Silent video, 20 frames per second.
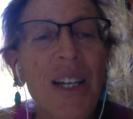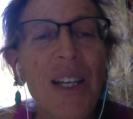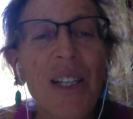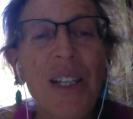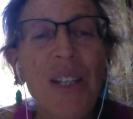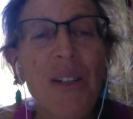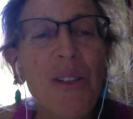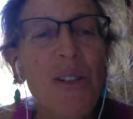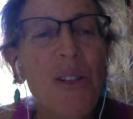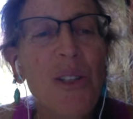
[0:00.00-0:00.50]

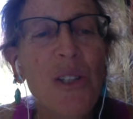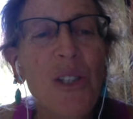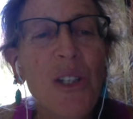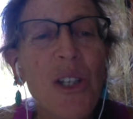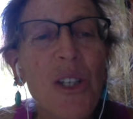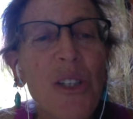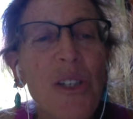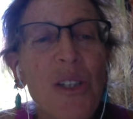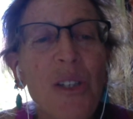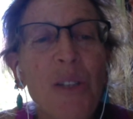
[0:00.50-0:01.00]
There is
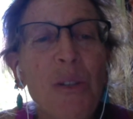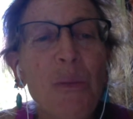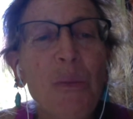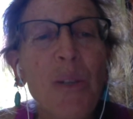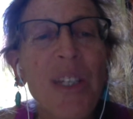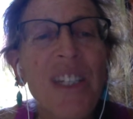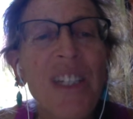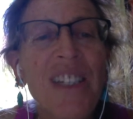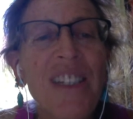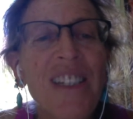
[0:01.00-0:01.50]
just the
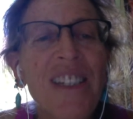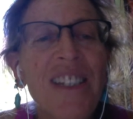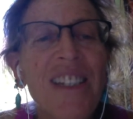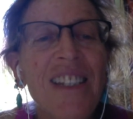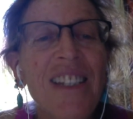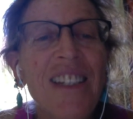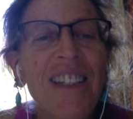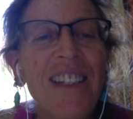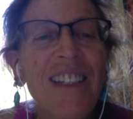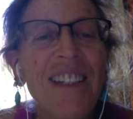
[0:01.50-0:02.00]
wind,
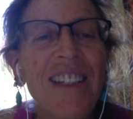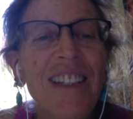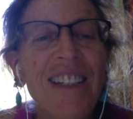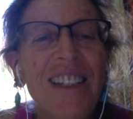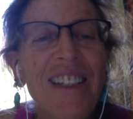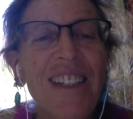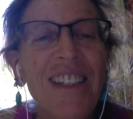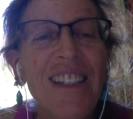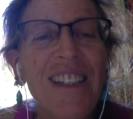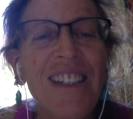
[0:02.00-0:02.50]

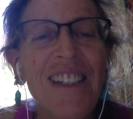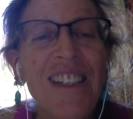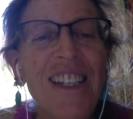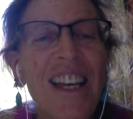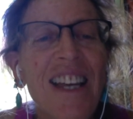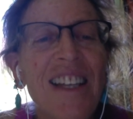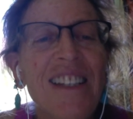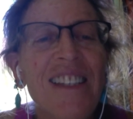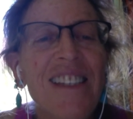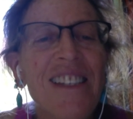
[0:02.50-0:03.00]

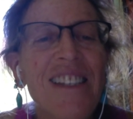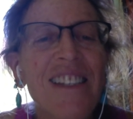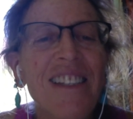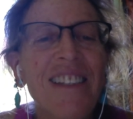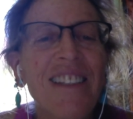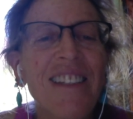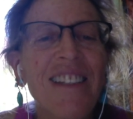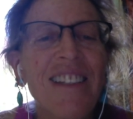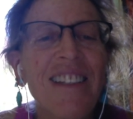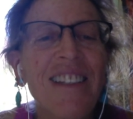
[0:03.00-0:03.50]

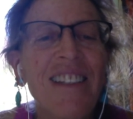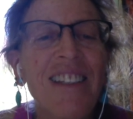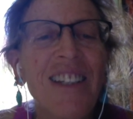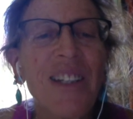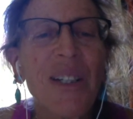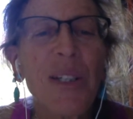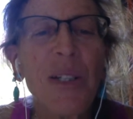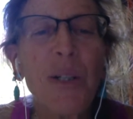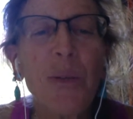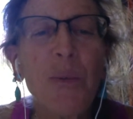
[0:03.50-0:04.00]
dancing
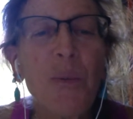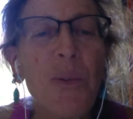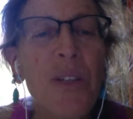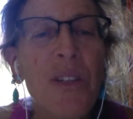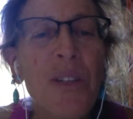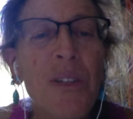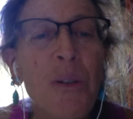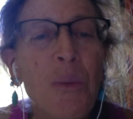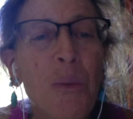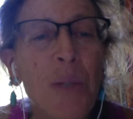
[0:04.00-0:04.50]

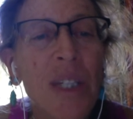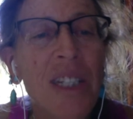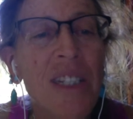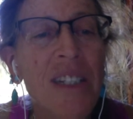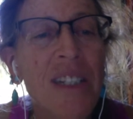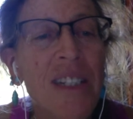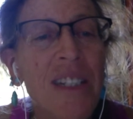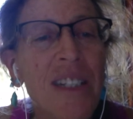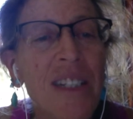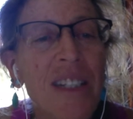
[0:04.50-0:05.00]
with
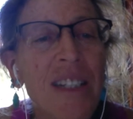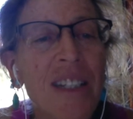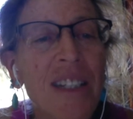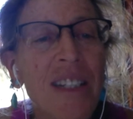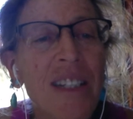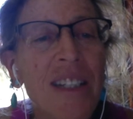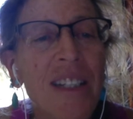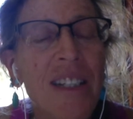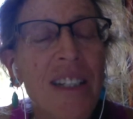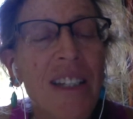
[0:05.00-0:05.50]
wind,
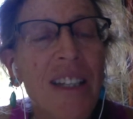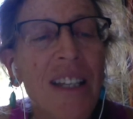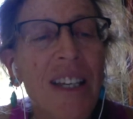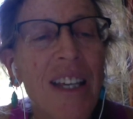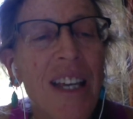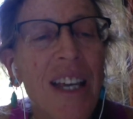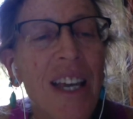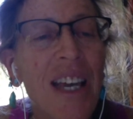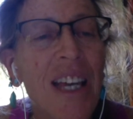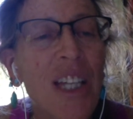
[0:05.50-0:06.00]

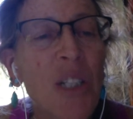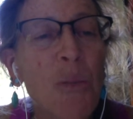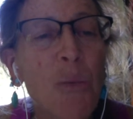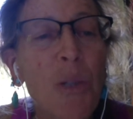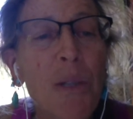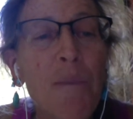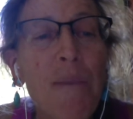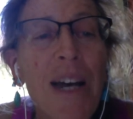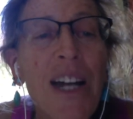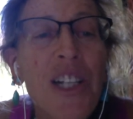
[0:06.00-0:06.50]
and
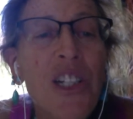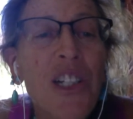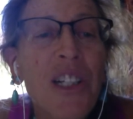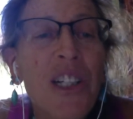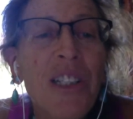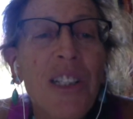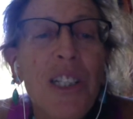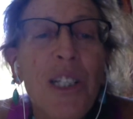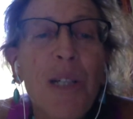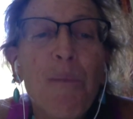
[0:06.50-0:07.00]
we
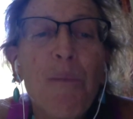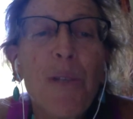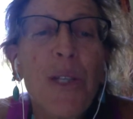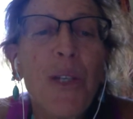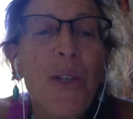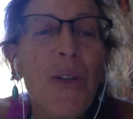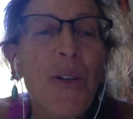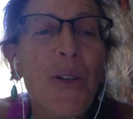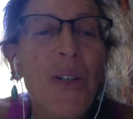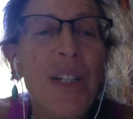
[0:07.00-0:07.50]
magically
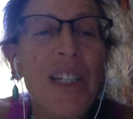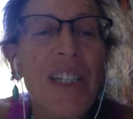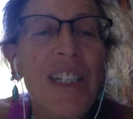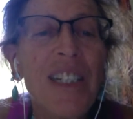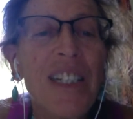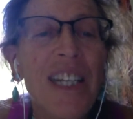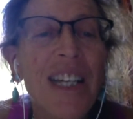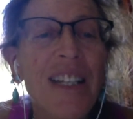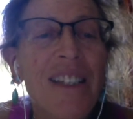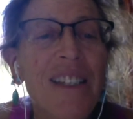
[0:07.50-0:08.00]
appear in the
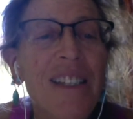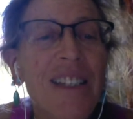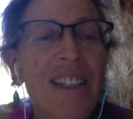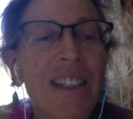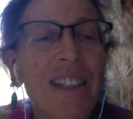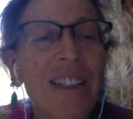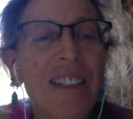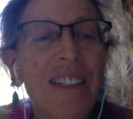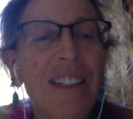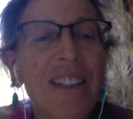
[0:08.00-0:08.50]

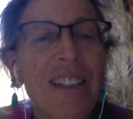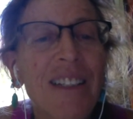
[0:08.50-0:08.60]
dancing.